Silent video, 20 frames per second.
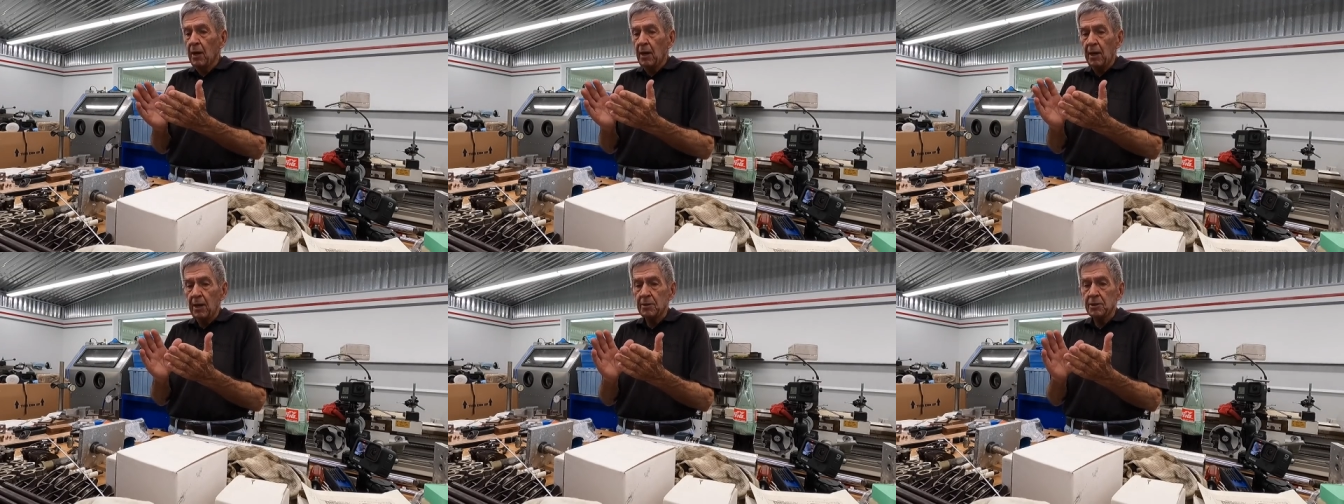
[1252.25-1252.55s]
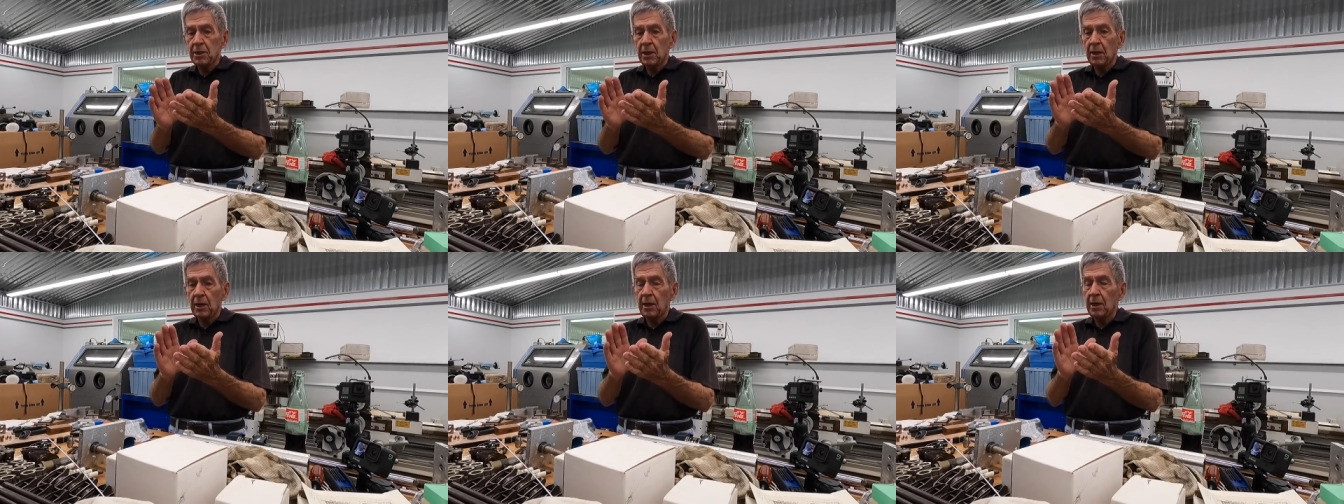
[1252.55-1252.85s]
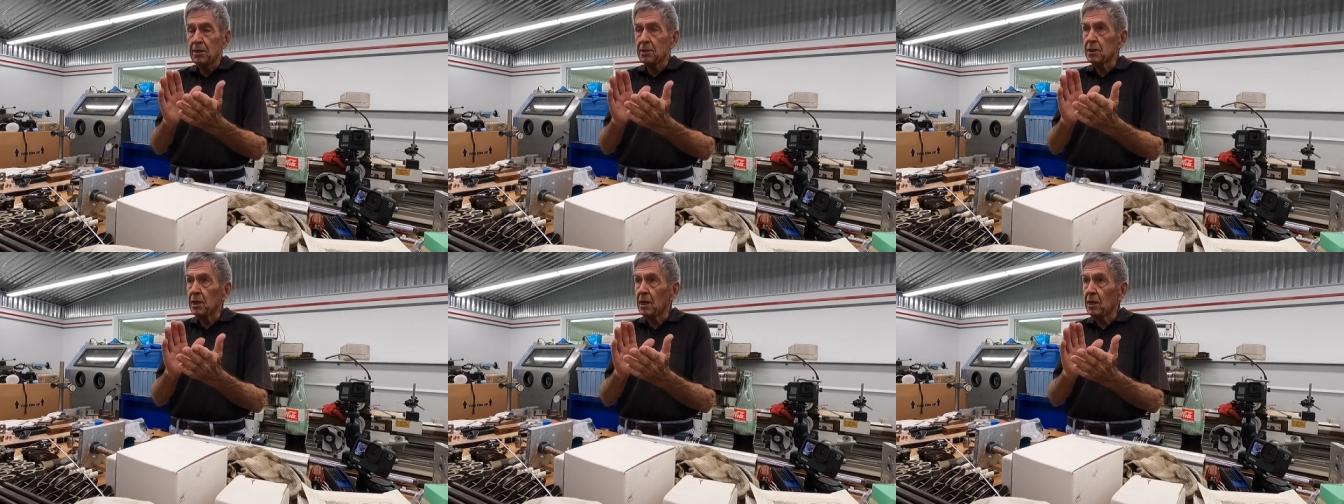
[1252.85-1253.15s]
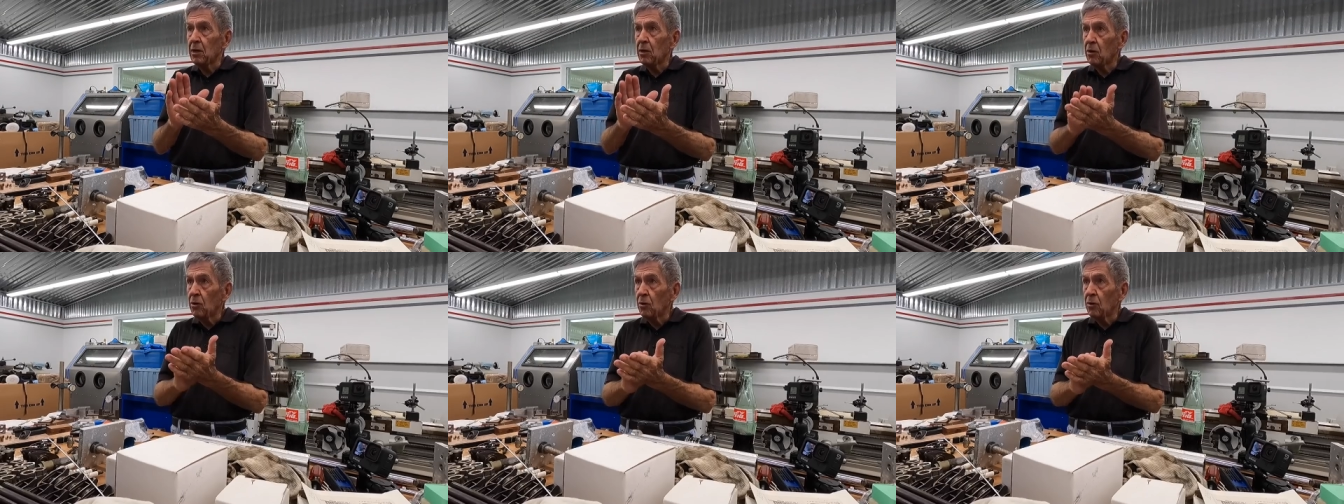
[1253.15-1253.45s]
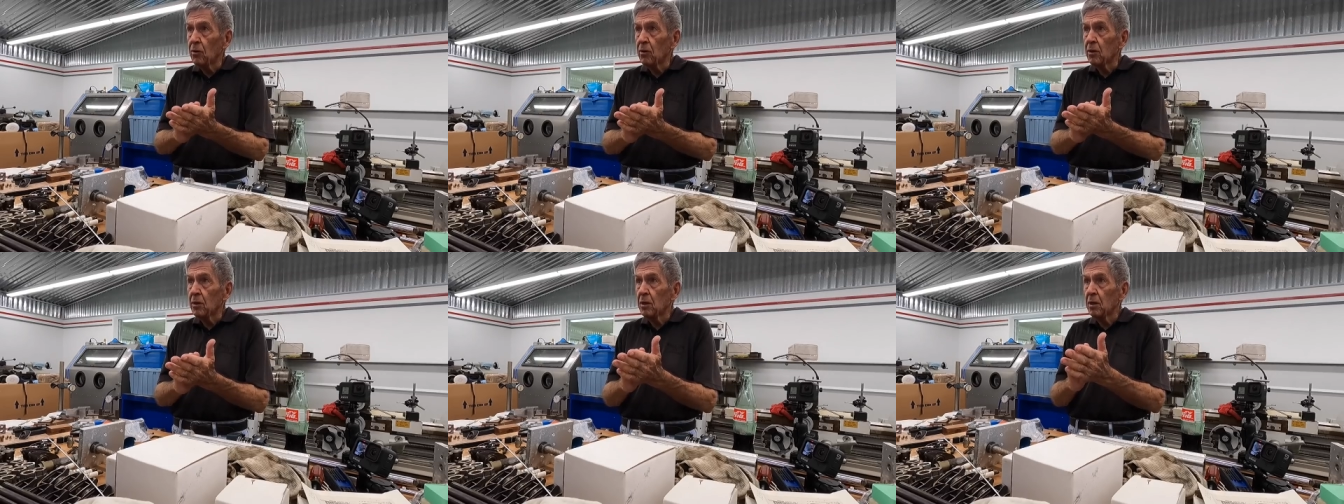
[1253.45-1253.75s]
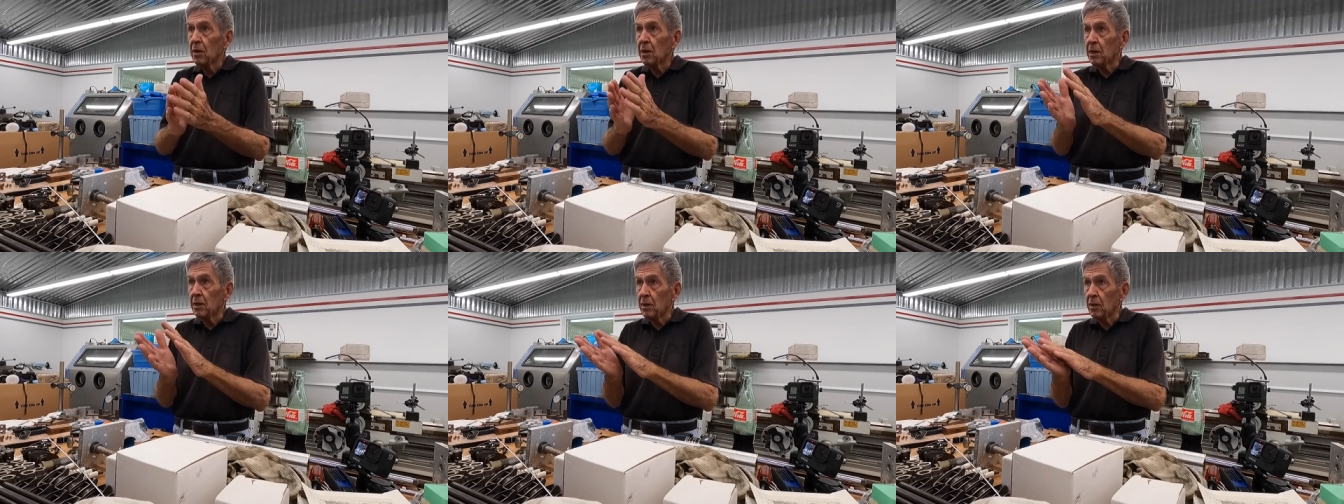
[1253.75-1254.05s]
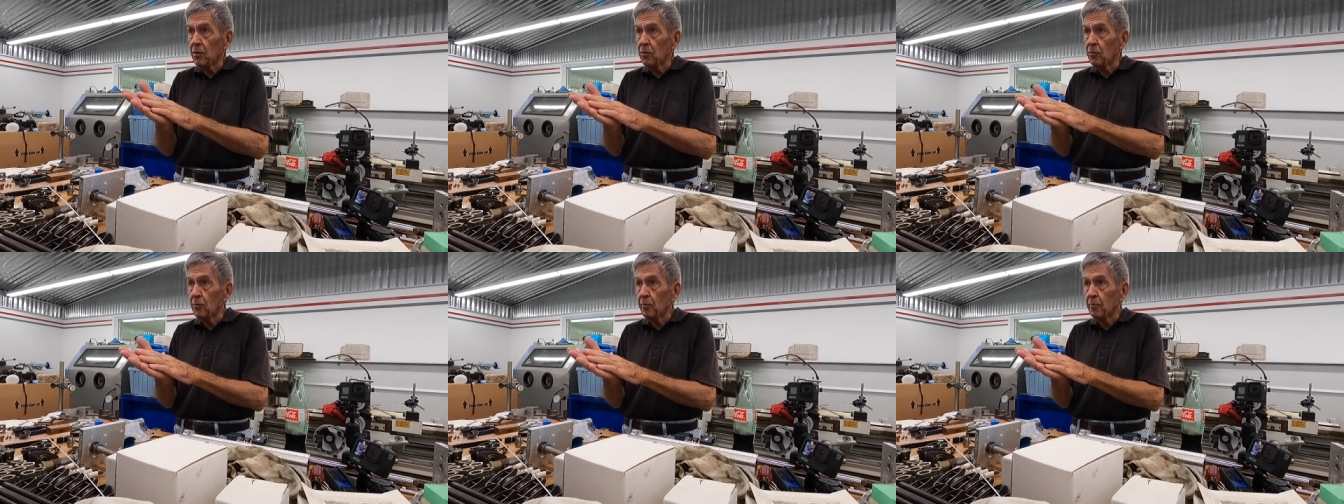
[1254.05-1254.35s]
It's a, it's a hook and
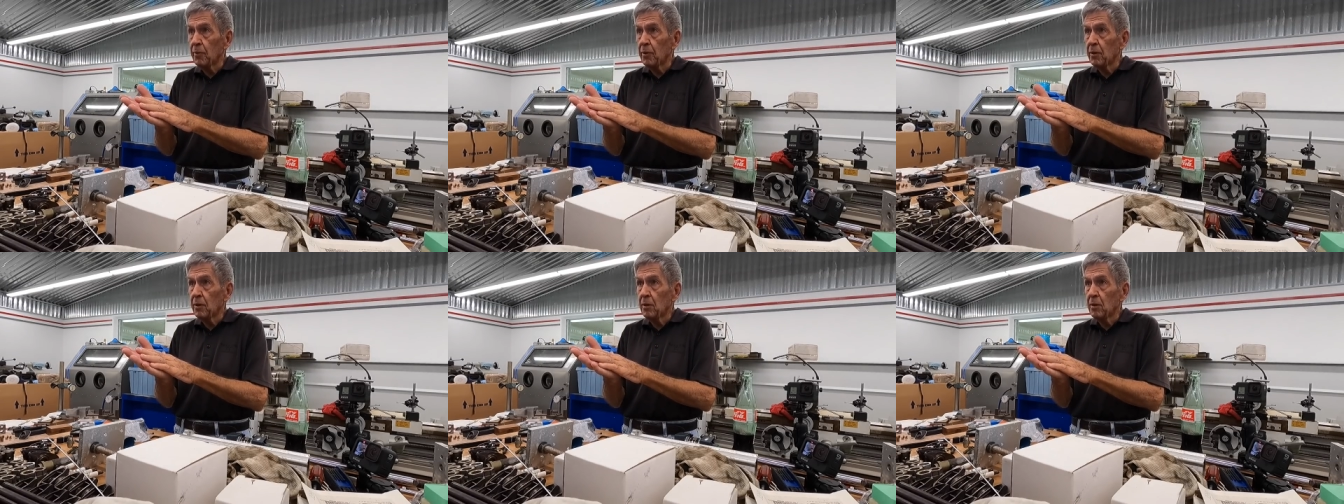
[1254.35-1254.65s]
loop.